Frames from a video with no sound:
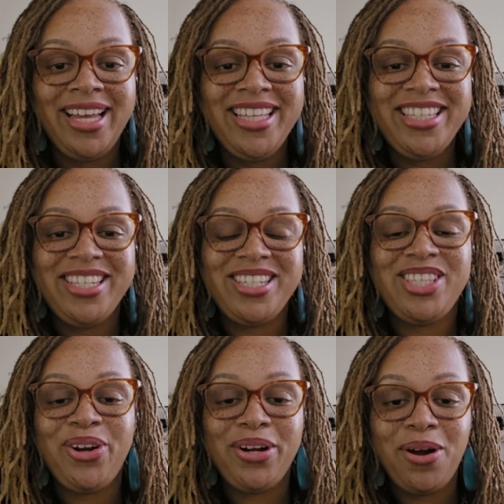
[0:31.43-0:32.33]
To
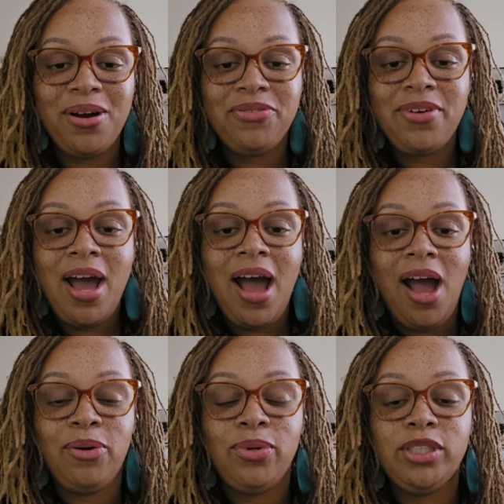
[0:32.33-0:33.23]
start off,
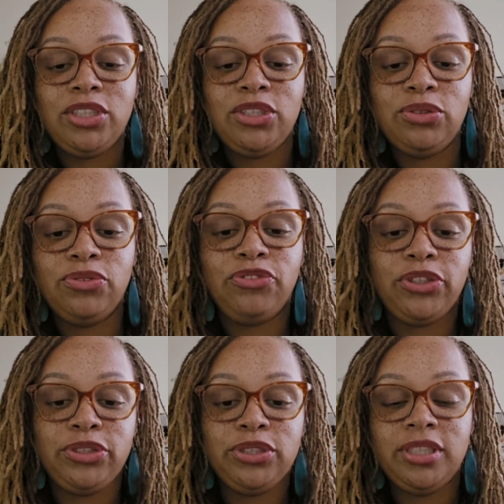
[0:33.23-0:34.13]
I want to
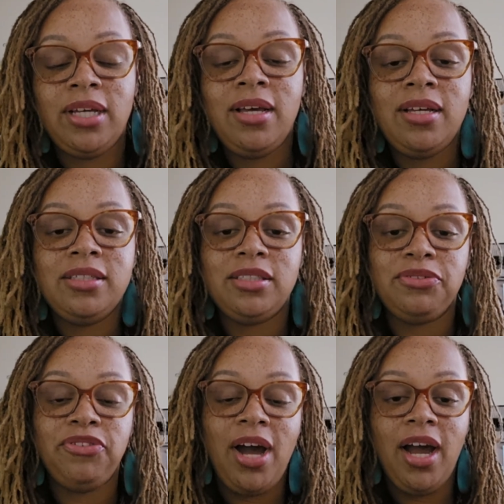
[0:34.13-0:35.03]
first
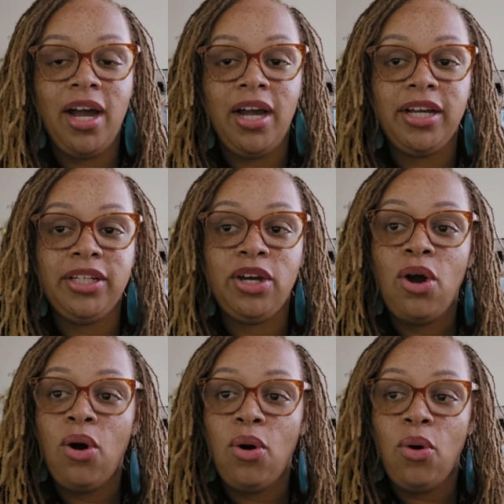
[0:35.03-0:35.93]
define
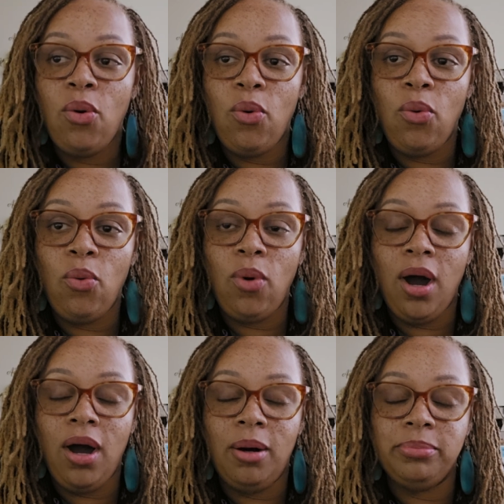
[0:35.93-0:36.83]

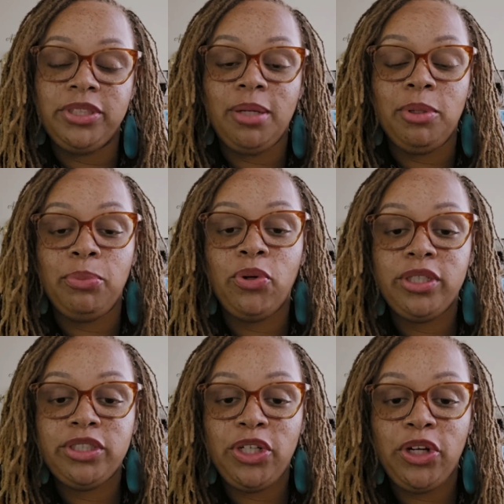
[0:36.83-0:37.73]
some
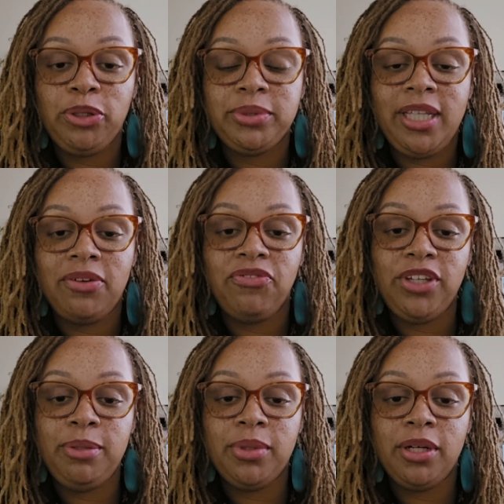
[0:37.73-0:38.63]
important terms that
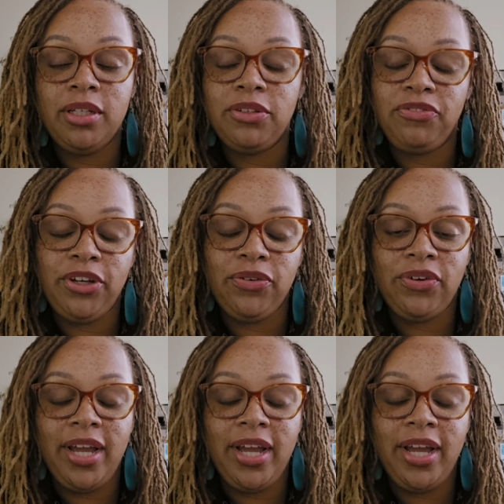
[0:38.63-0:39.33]
FEMA, the Federal